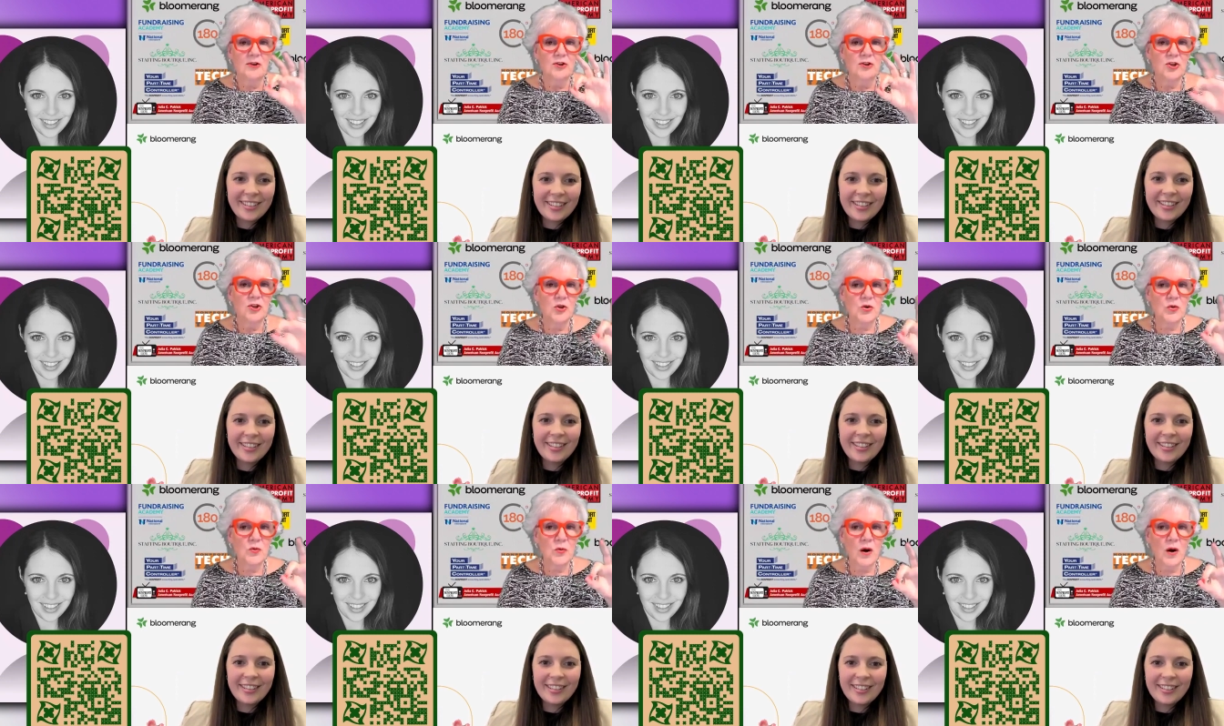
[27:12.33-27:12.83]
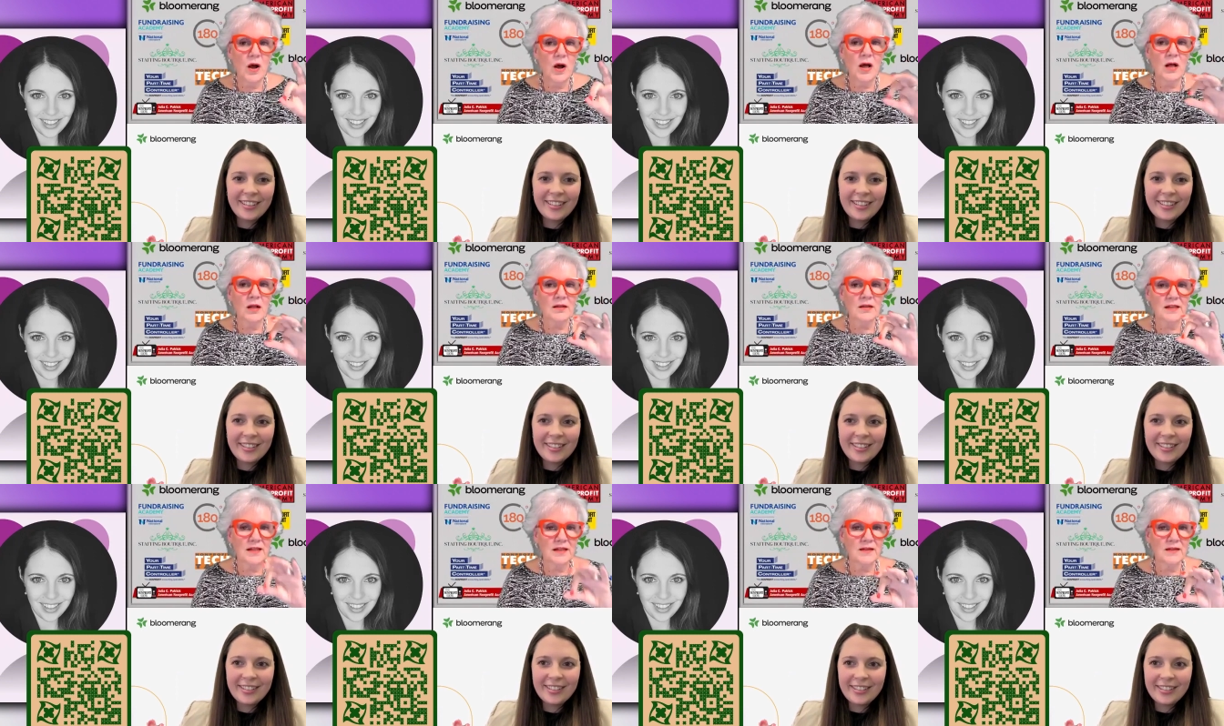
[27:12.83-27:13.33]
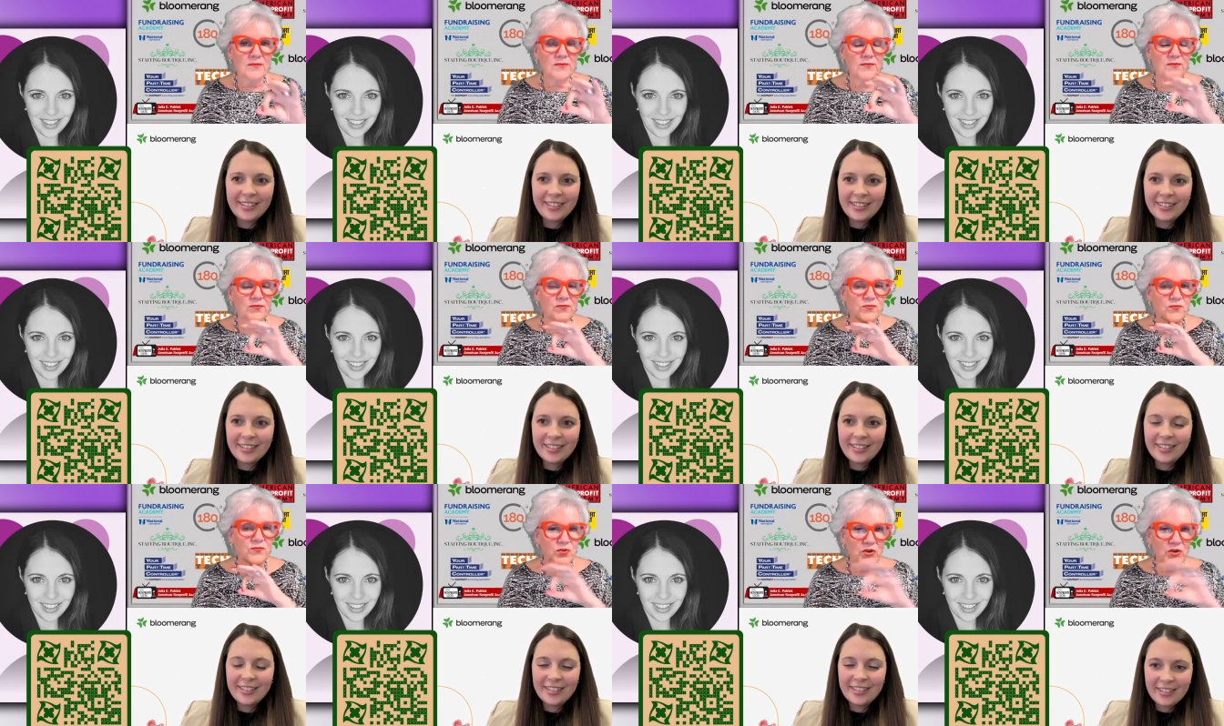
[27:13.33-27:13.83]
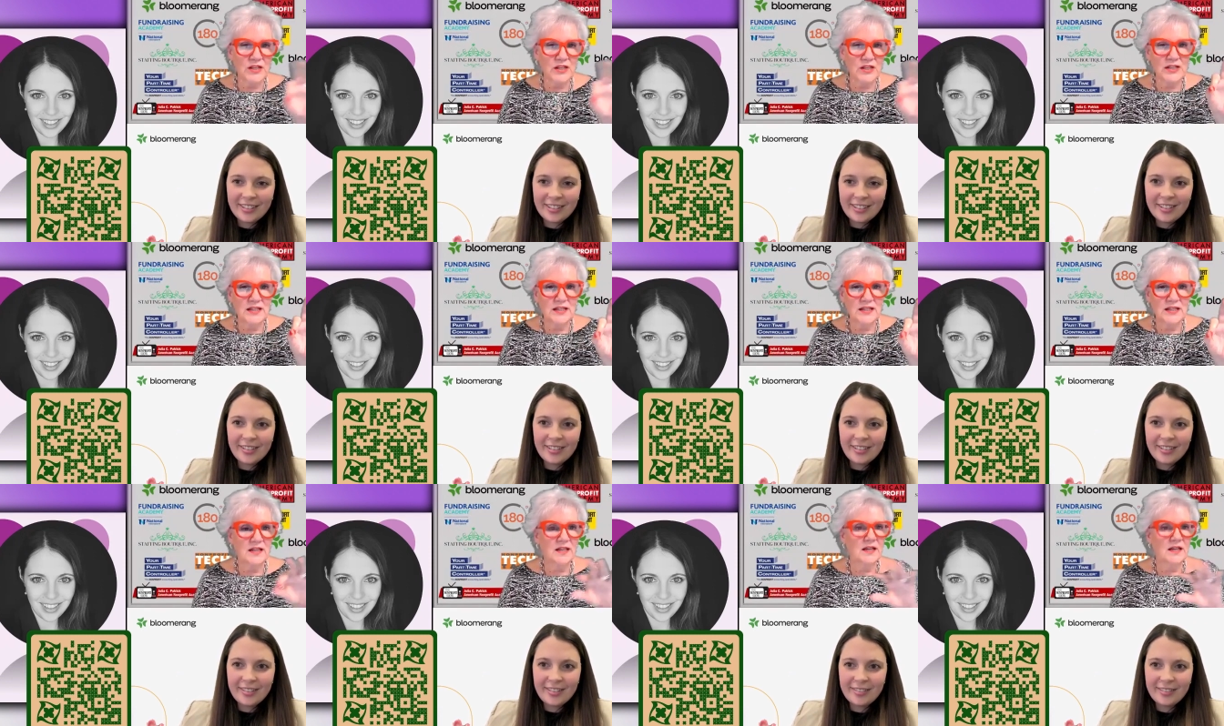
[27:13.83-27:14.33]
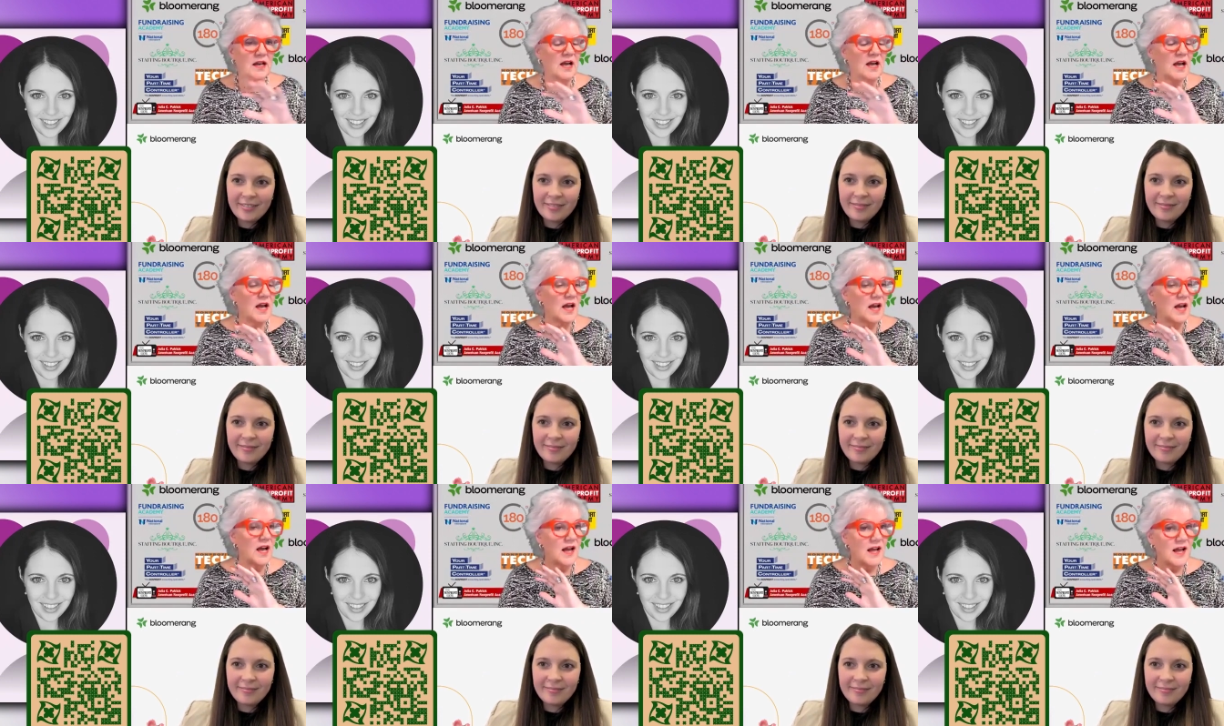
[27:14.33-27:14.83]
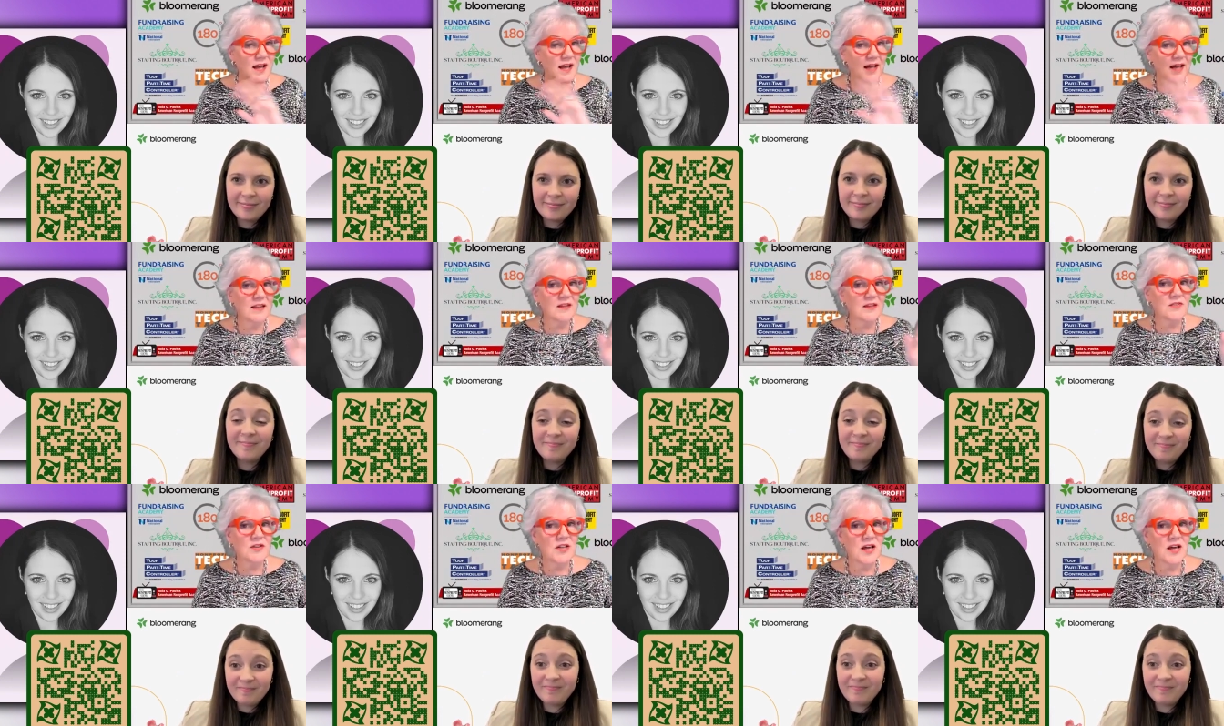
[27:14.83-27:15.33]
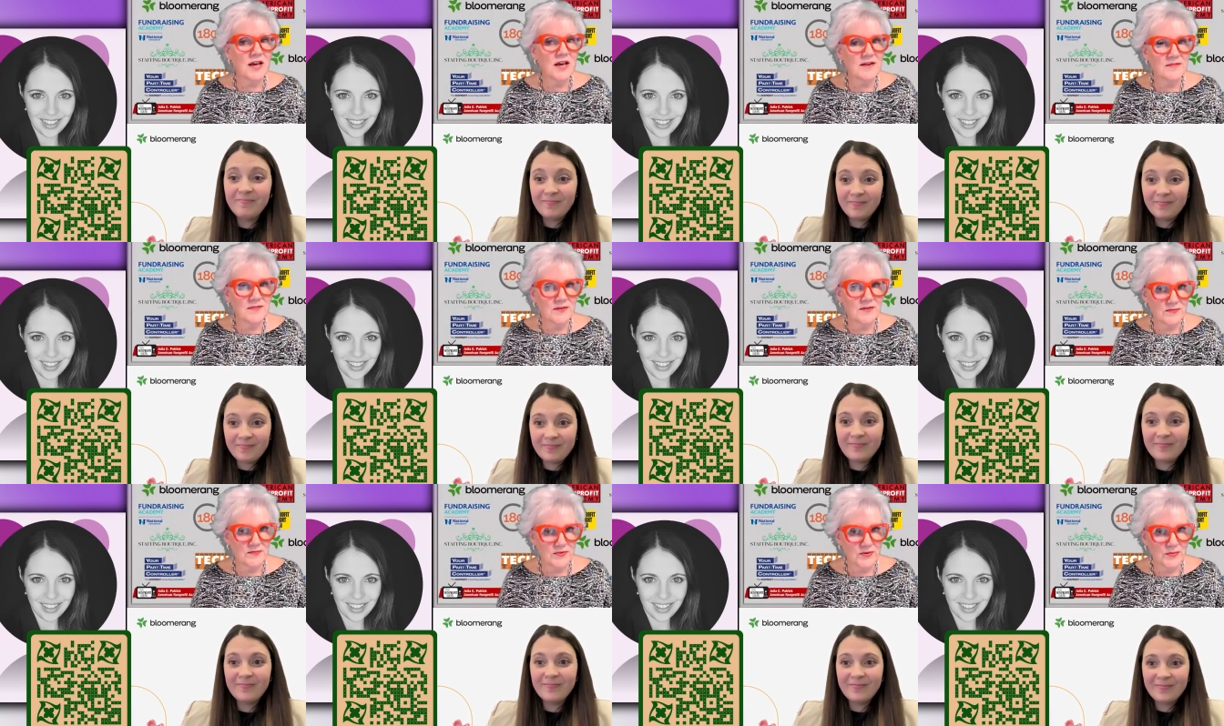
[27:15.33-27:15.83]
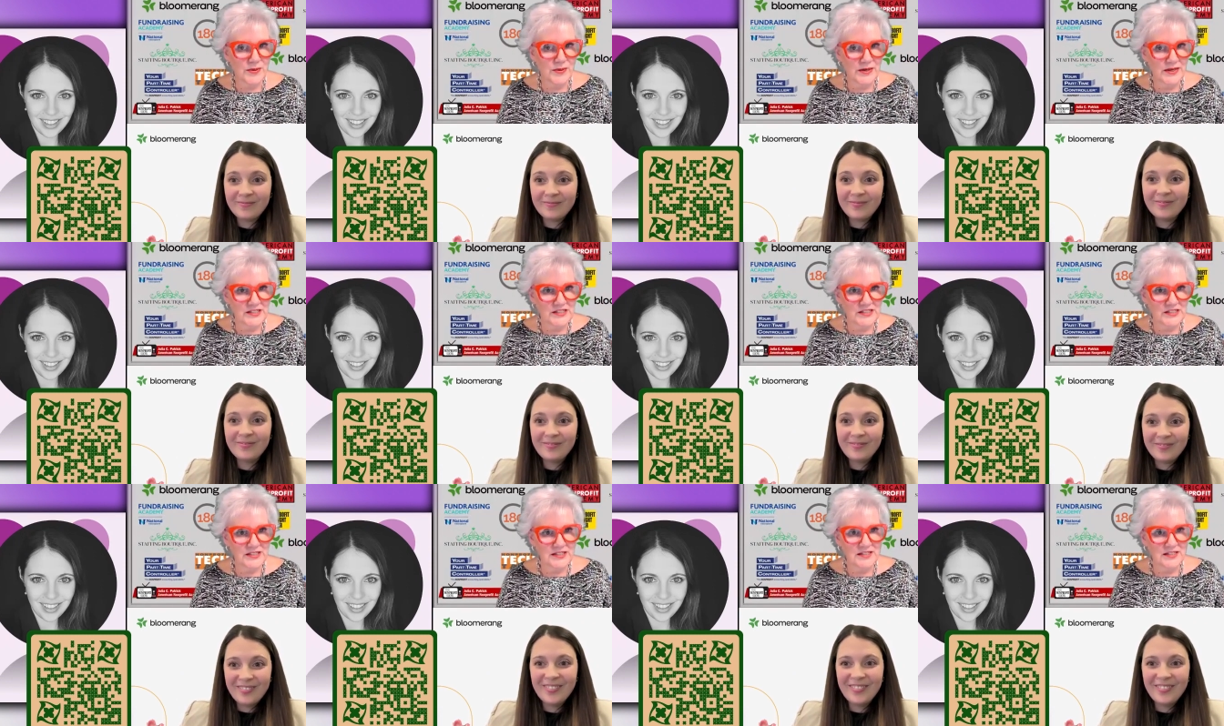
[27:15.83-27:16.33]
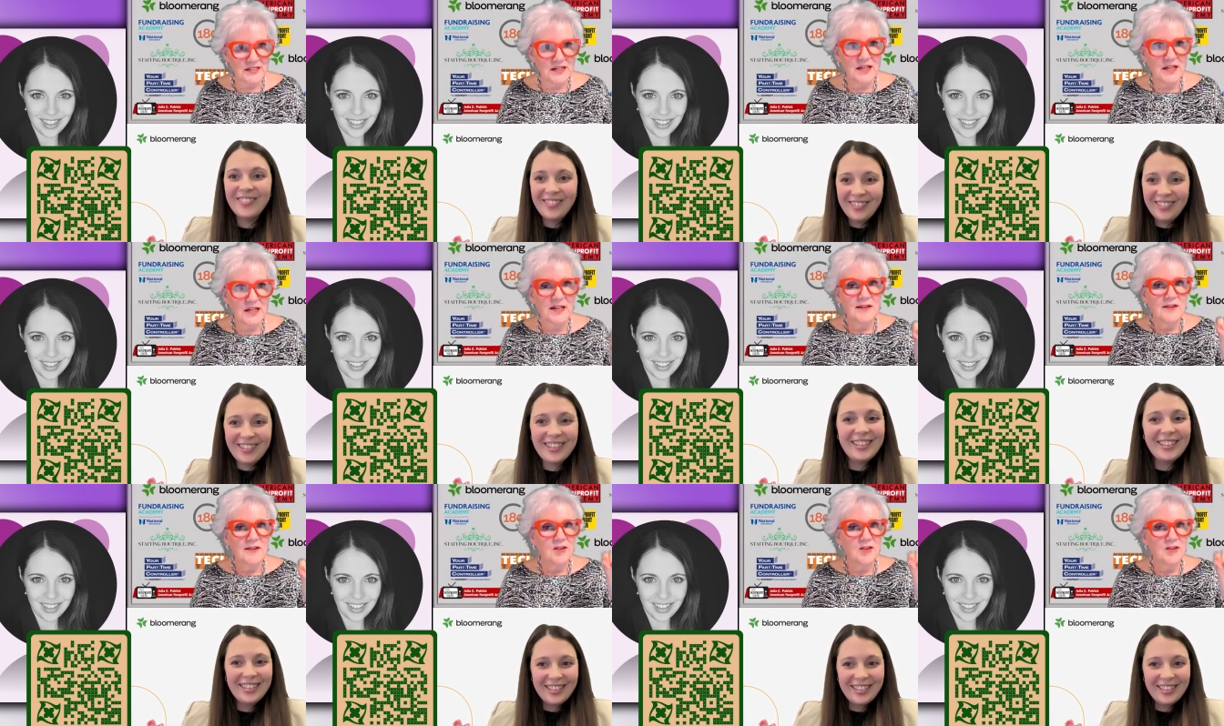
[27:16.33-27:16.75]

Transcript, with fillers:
Speaker 1: you all give freely a hell of a lot of information.